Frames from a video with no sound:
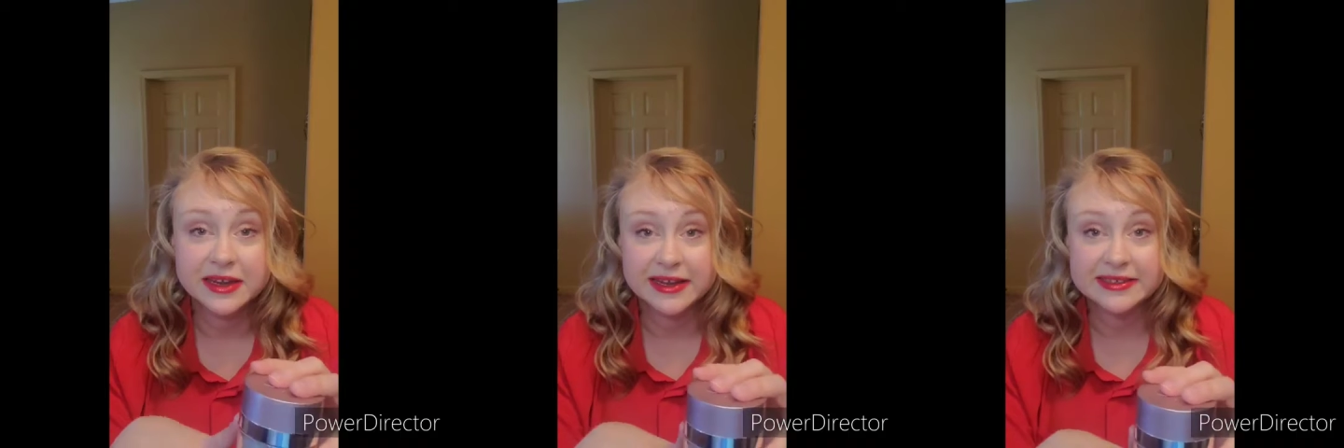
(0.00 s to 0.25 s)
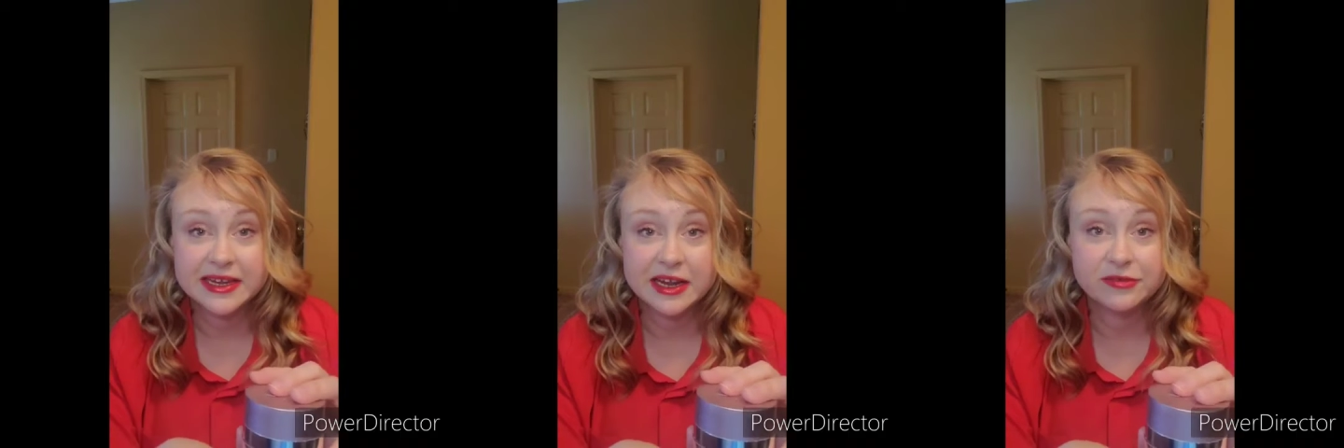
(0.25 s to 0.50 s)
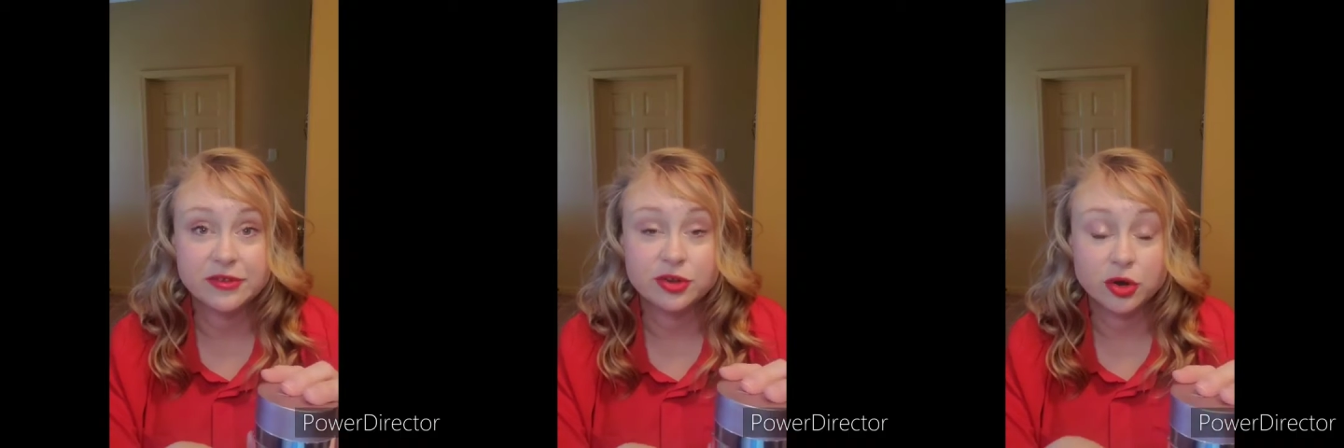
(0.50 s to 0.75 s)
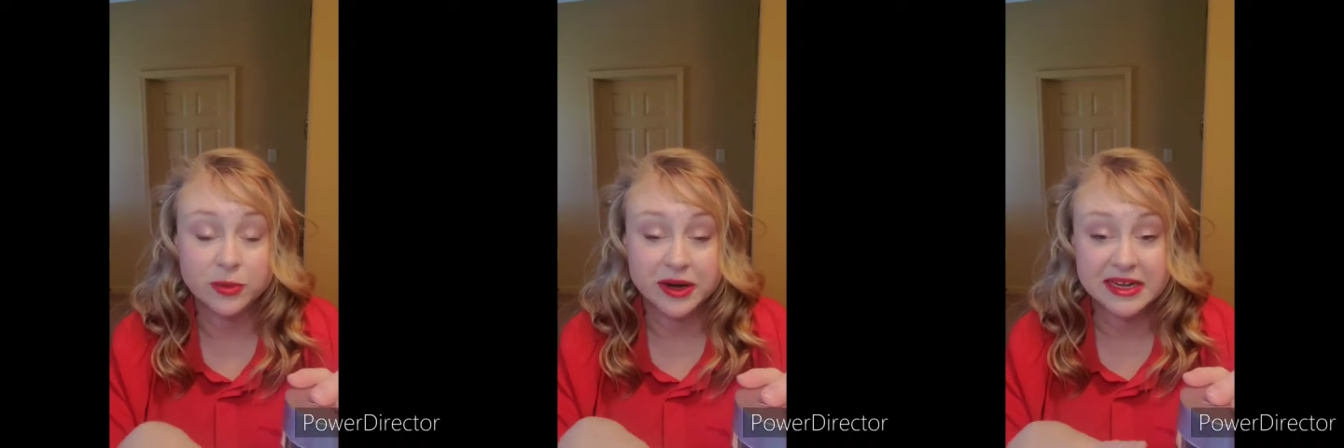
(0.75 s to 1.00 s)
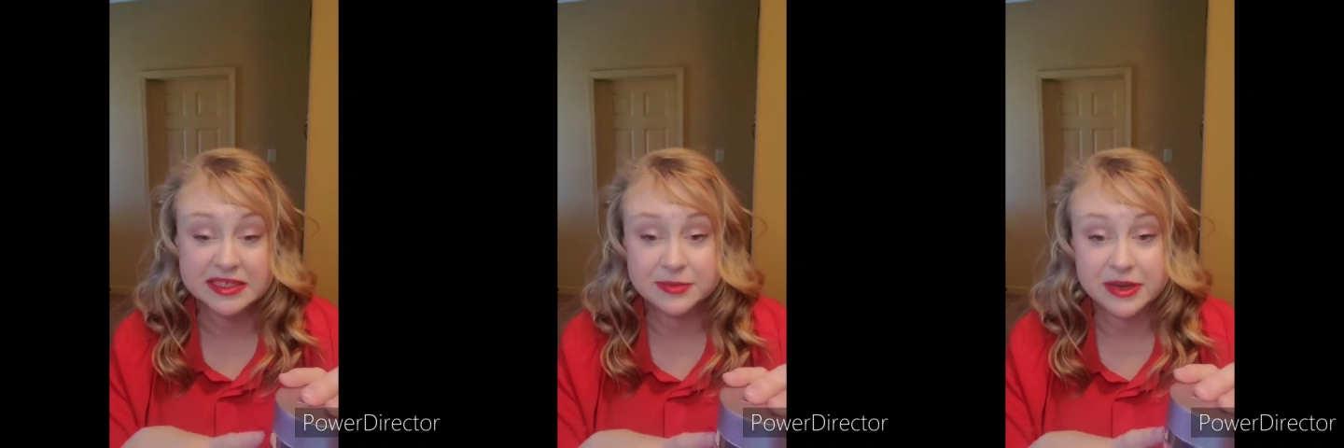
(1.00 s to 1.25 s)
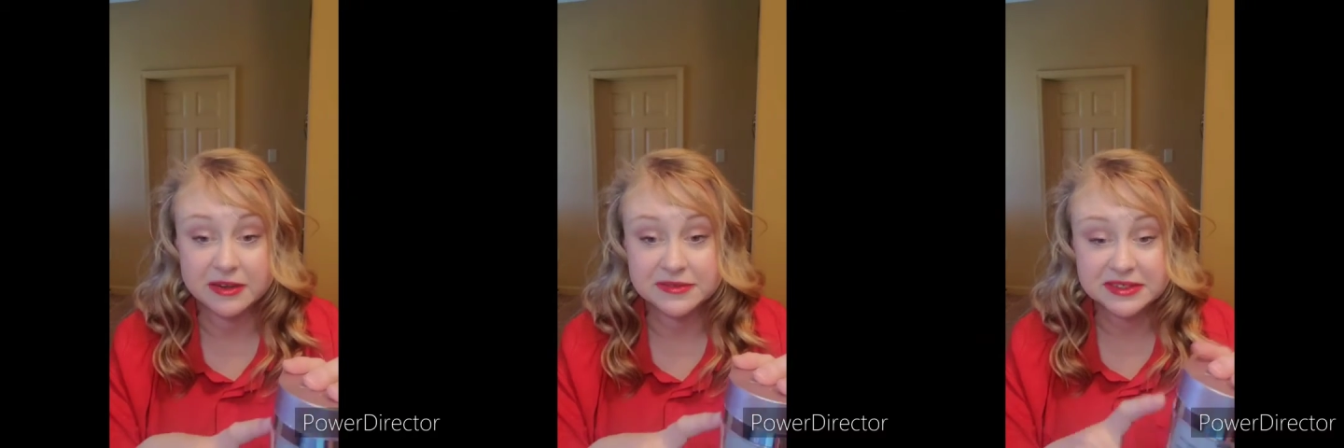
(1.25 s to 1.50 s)
the next day if you don't wear
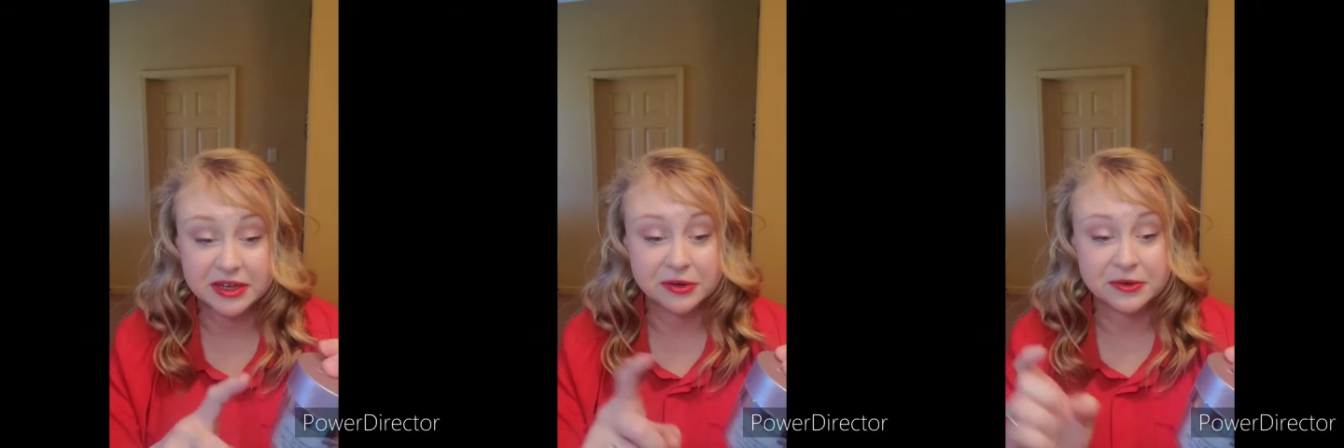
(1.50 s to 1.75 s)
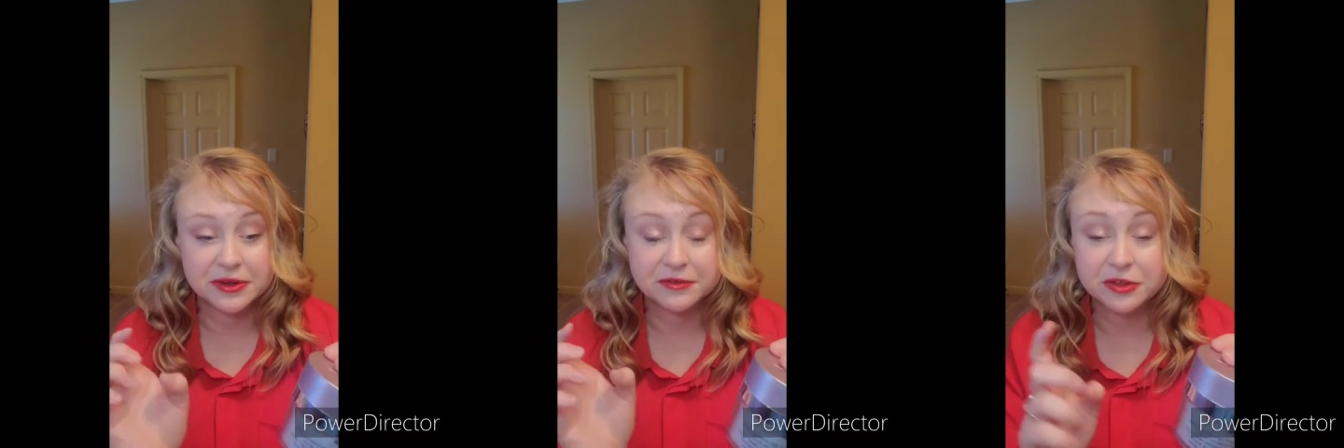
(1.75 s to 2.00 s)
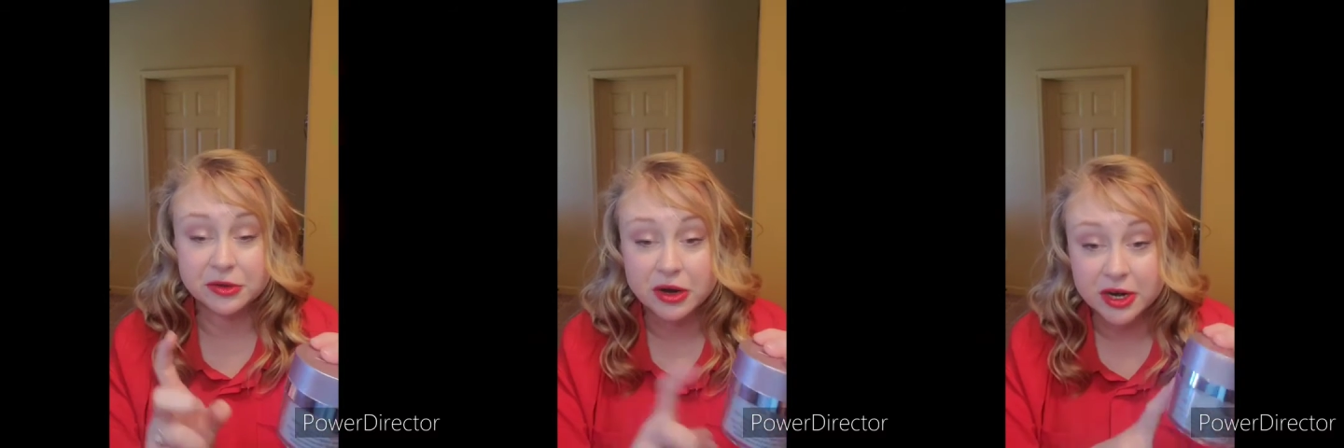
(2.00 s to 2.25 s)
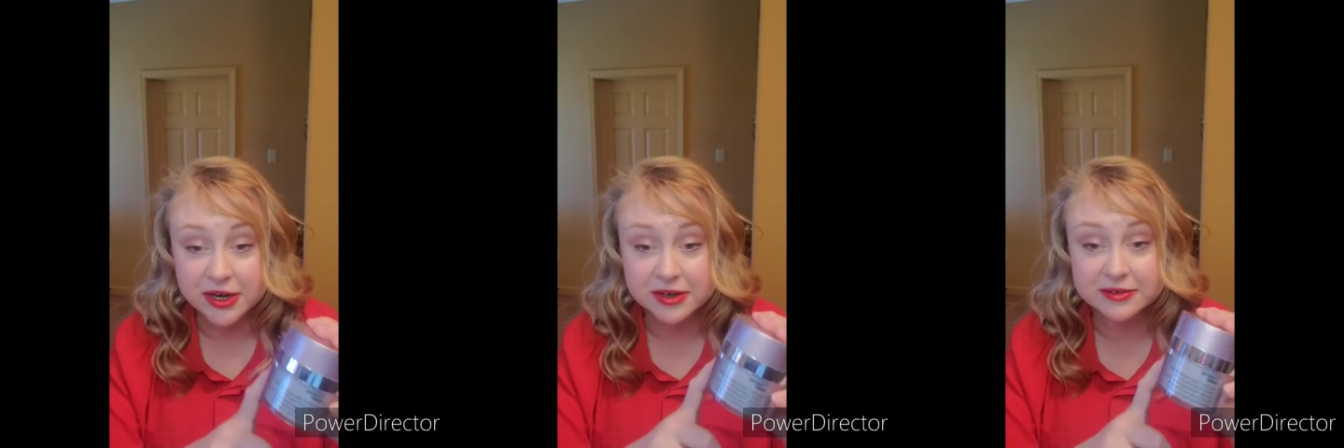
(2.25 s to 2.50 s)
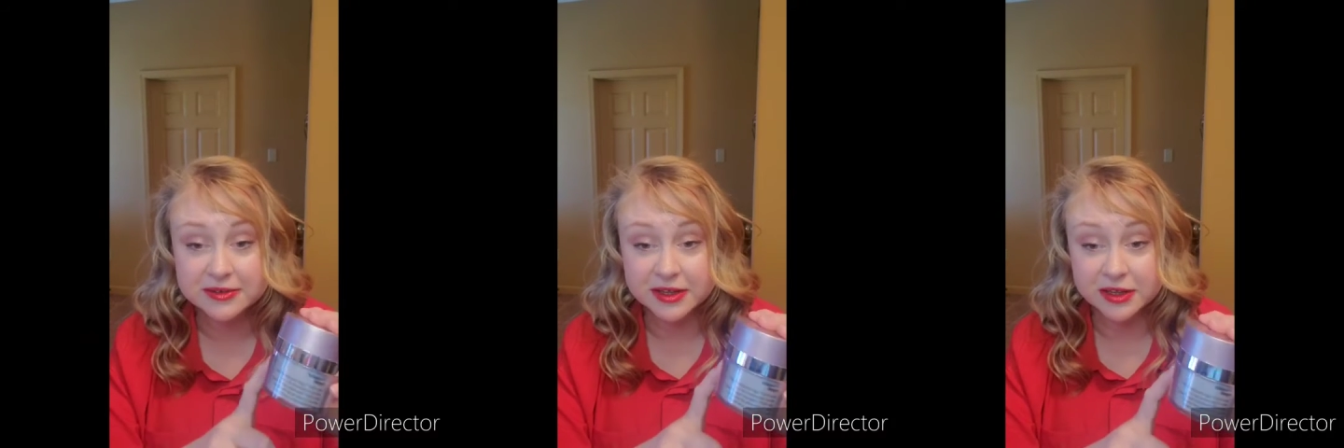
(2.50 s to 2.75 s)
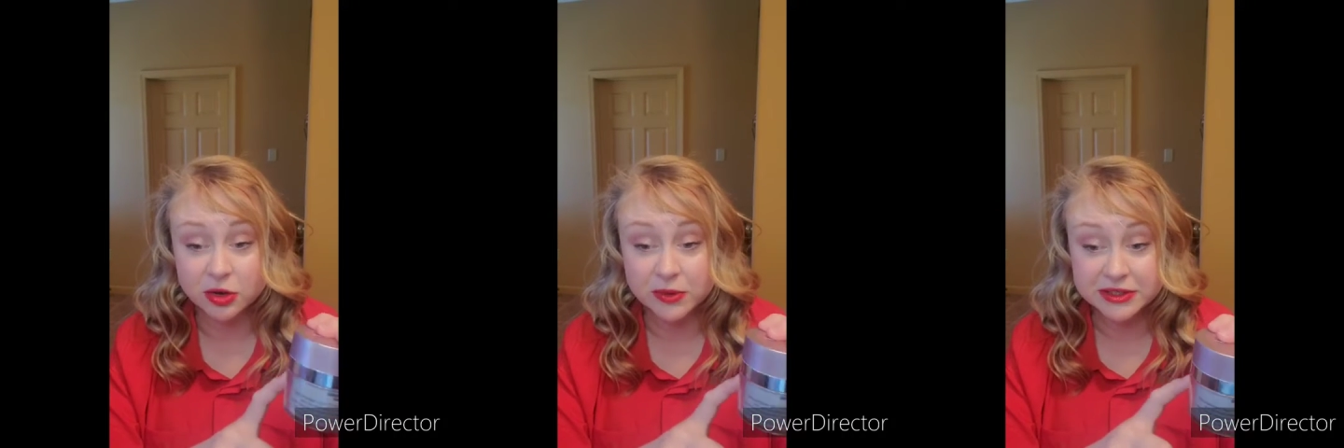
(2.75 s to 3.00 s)
SPF. So if you are
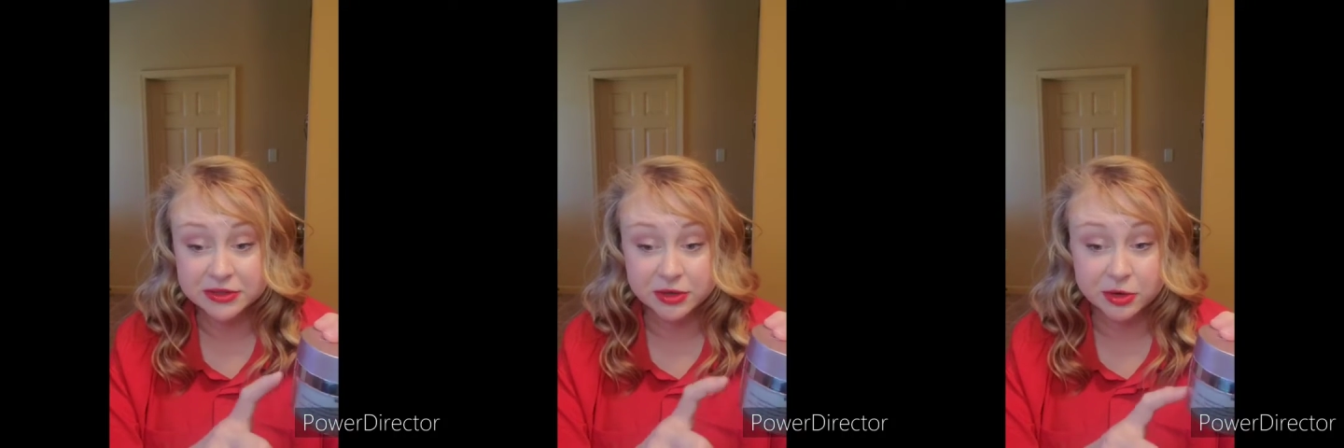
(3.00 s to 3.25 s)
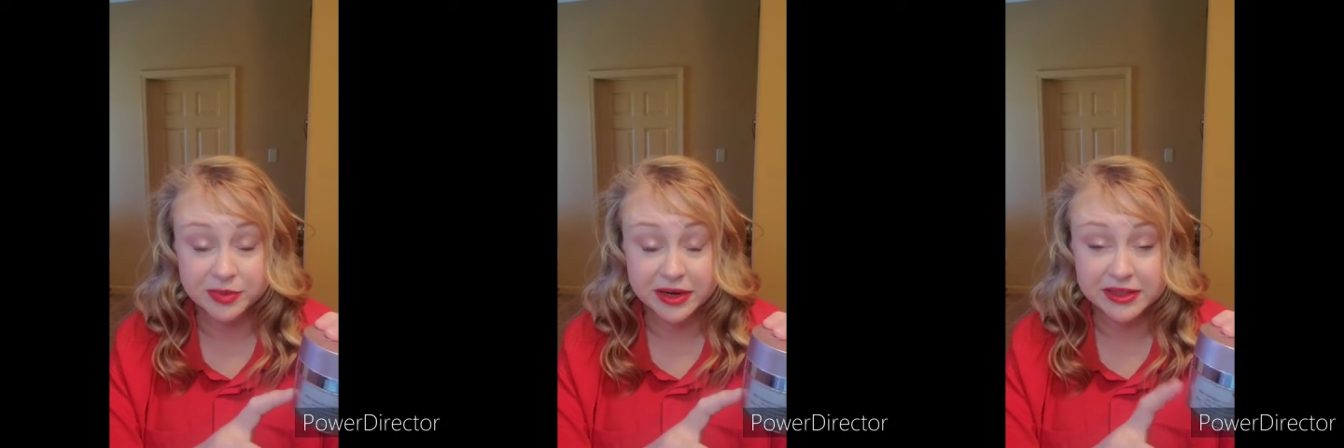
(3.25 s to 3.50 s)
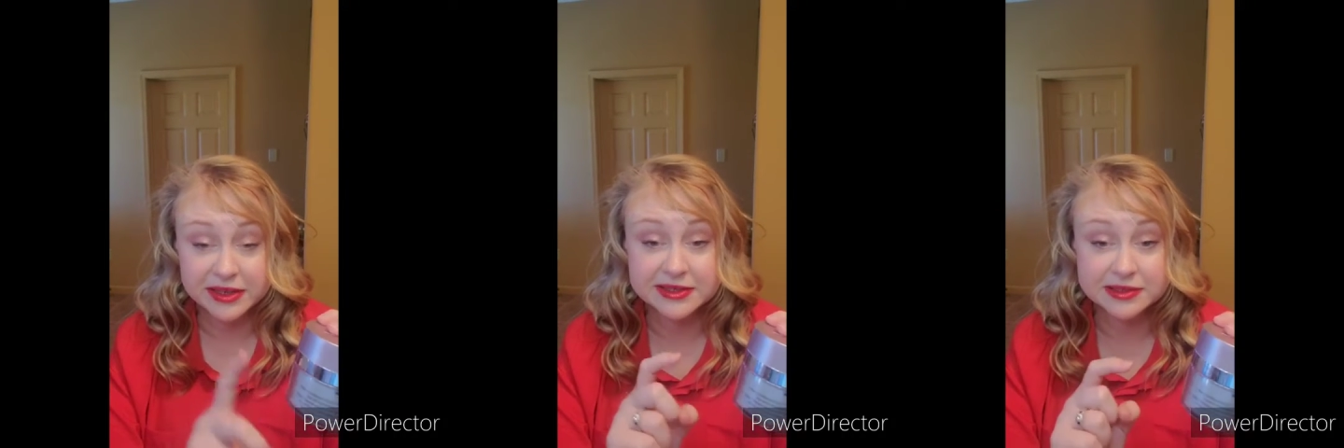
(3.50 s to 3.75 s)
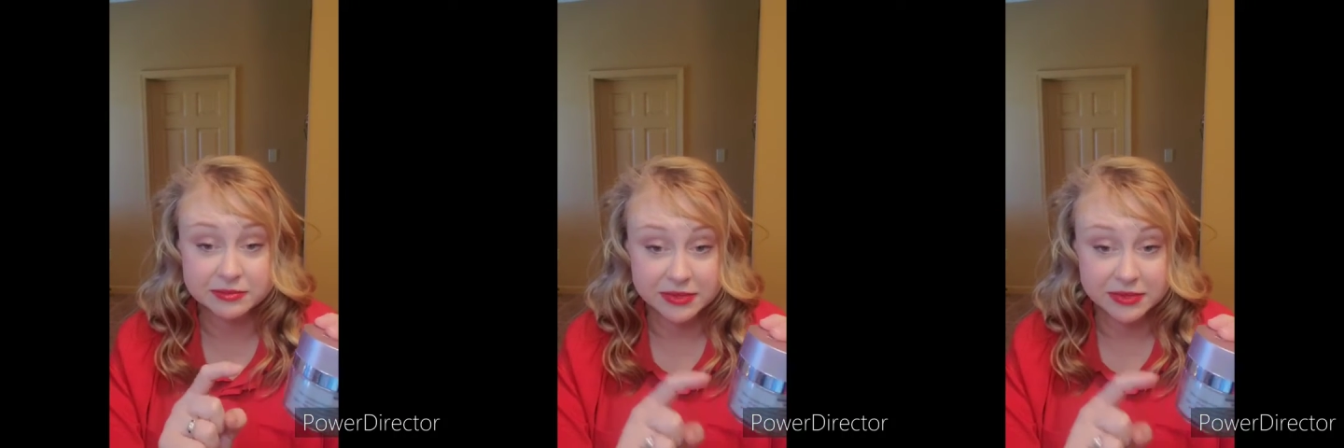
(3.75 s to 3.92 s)
going to incorporate this,